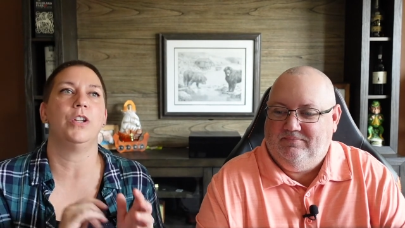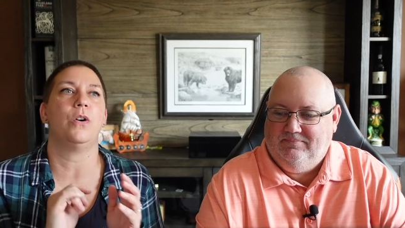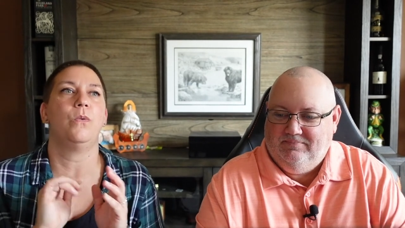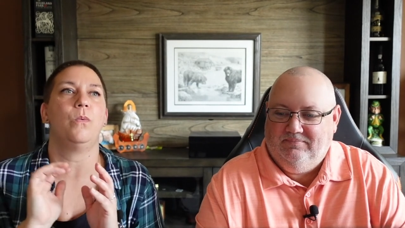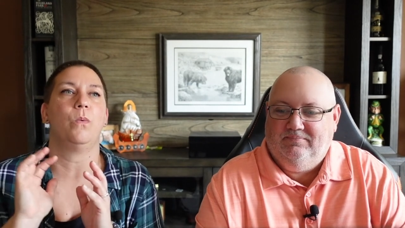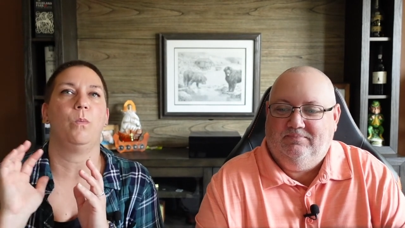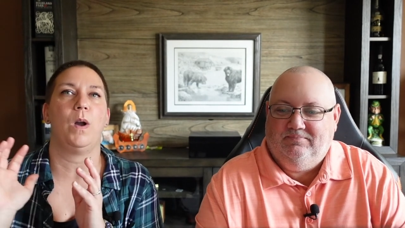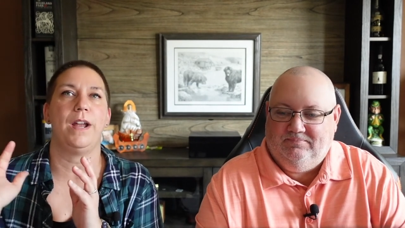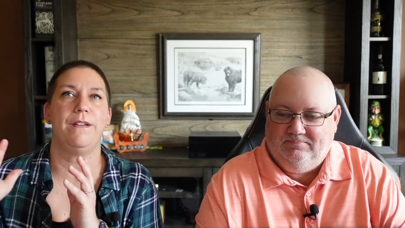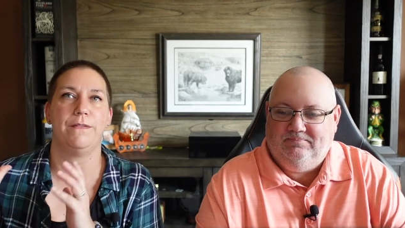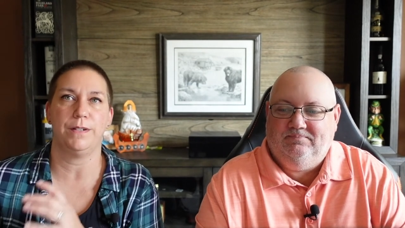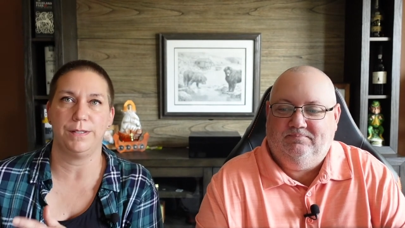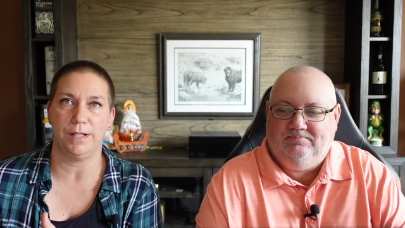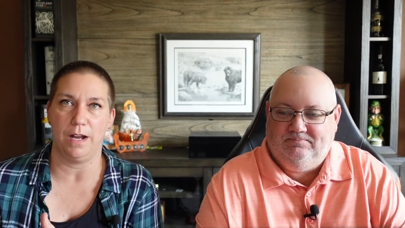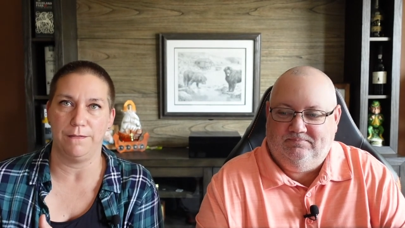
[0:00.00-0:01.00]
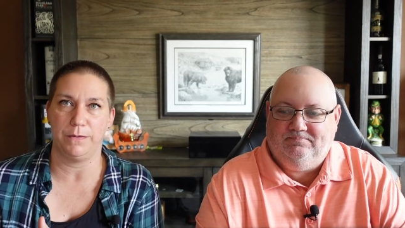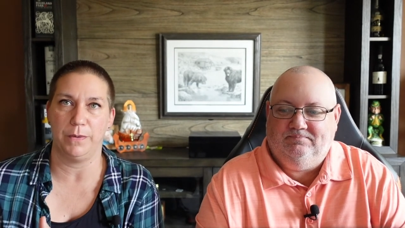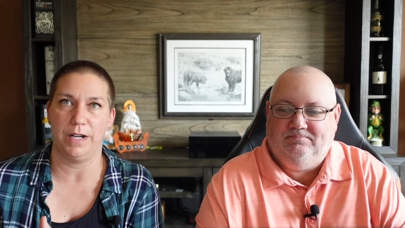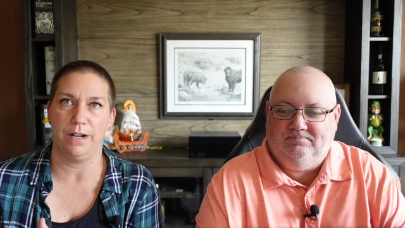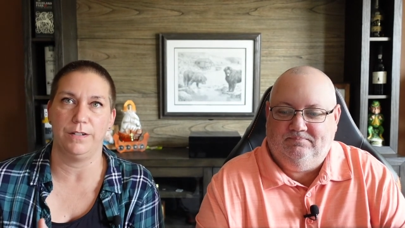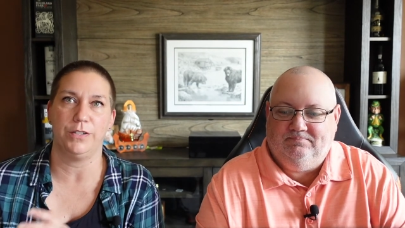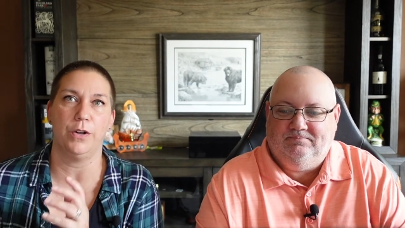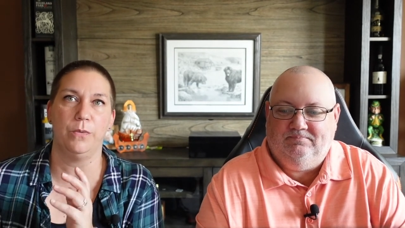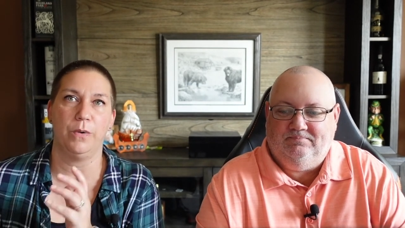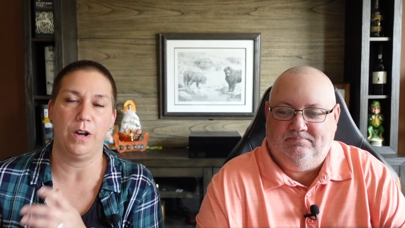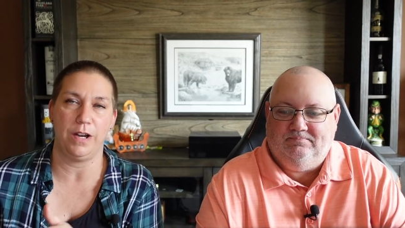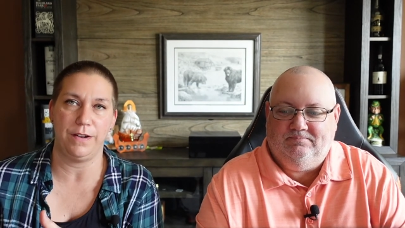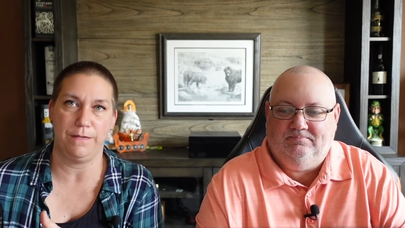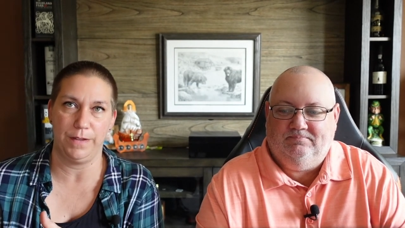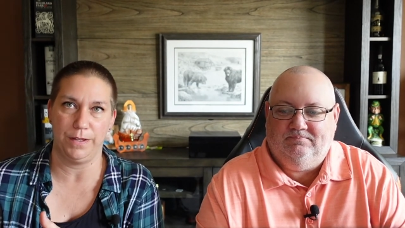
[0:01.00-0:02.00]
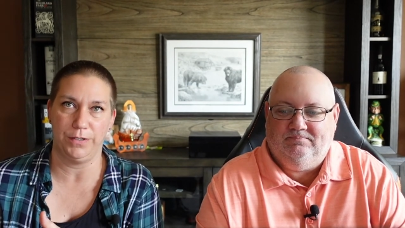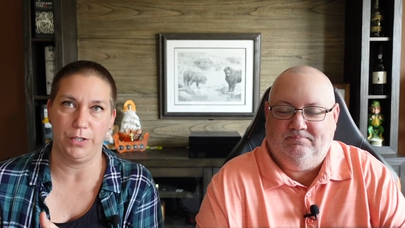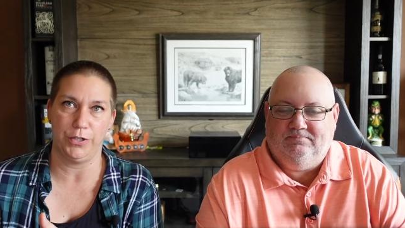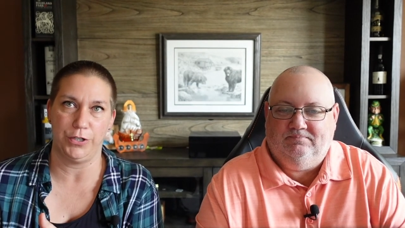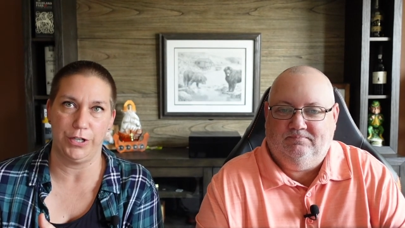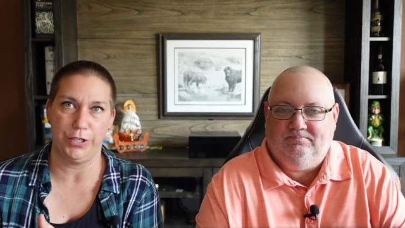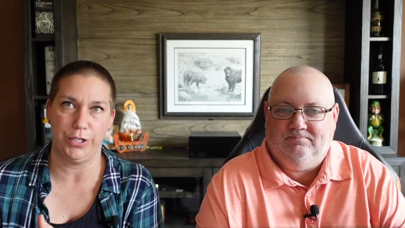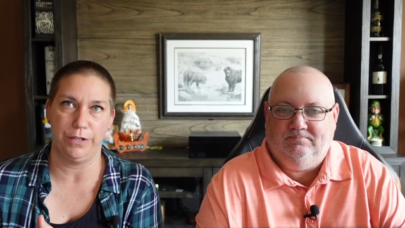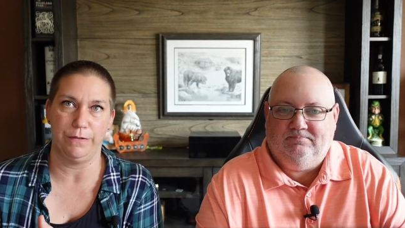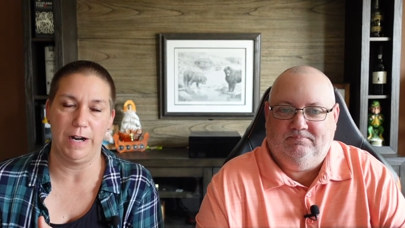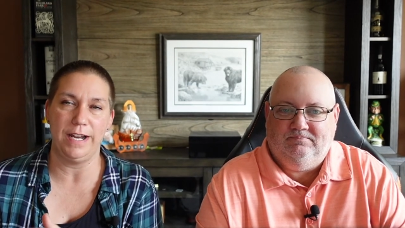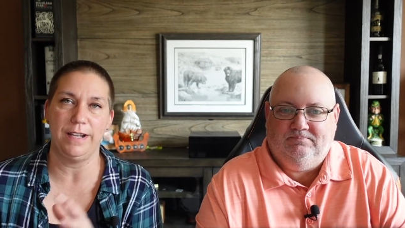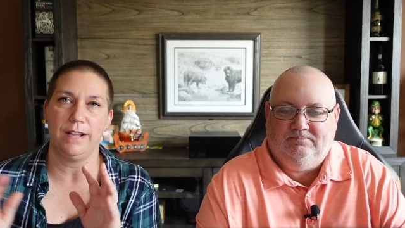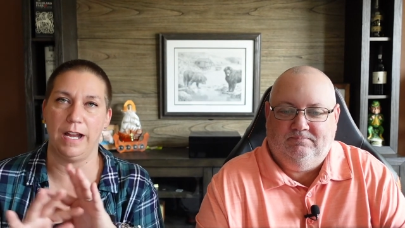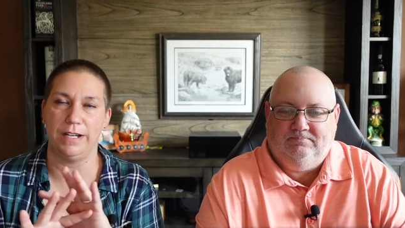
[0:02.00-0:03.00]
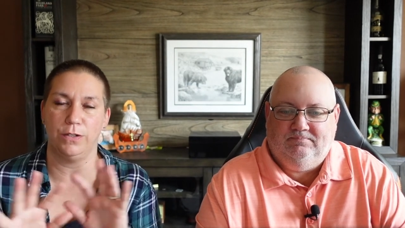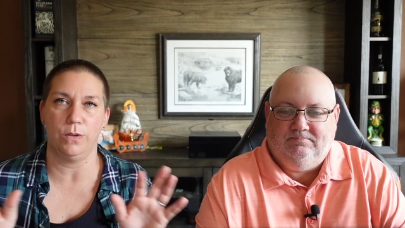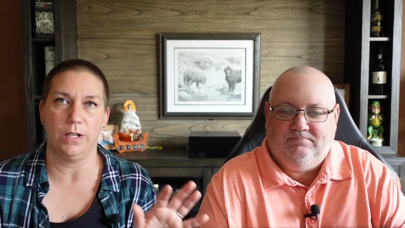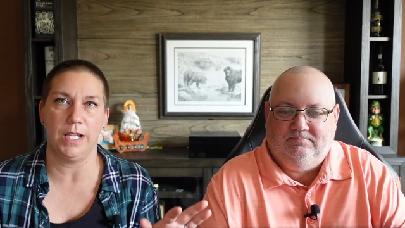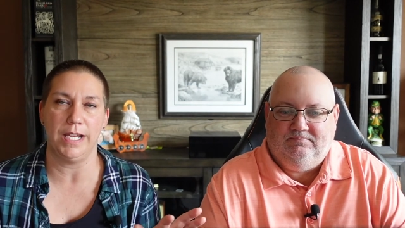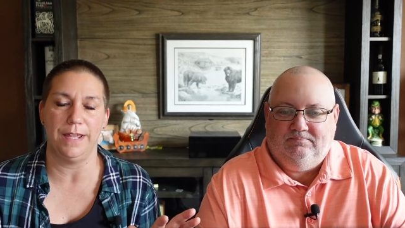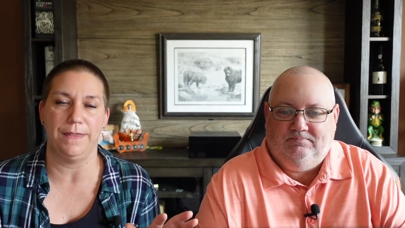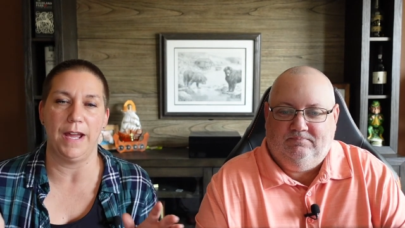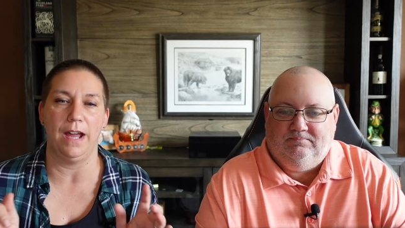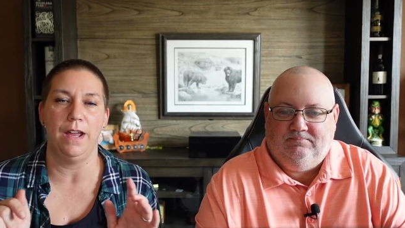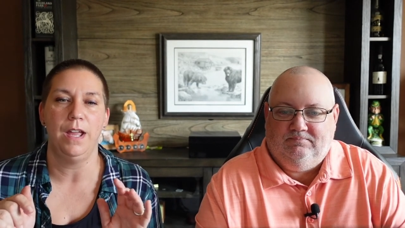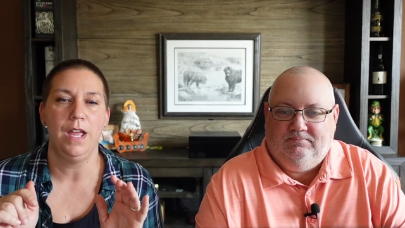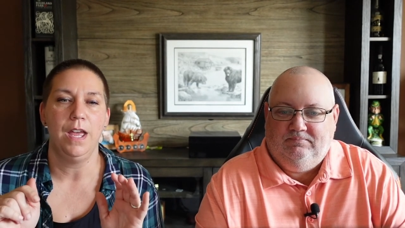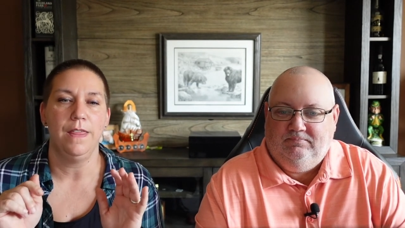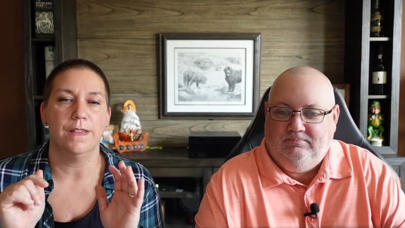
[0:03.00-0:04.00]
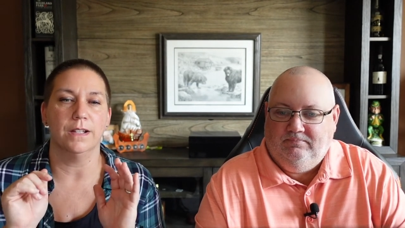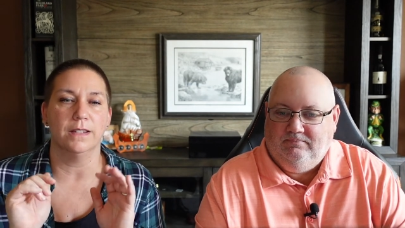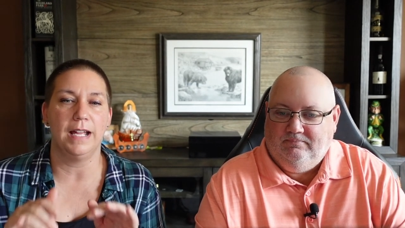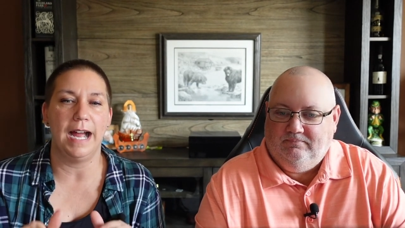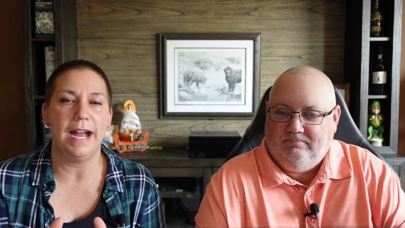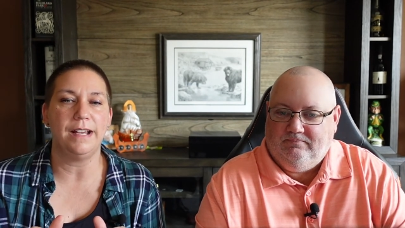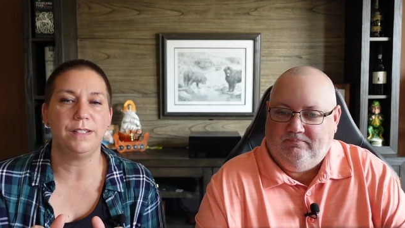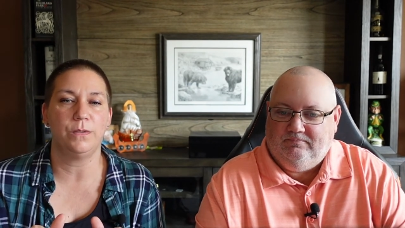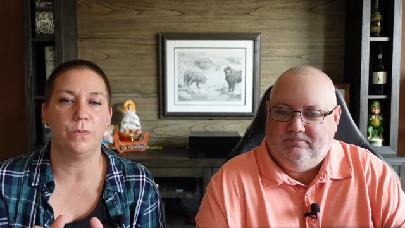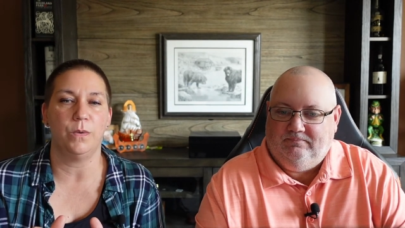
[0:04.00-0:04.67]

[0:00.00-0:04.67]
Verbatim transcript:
Speaker 1: Don't write for software. Don't mm-hmm. write for the search engine, right? I totally get that. The last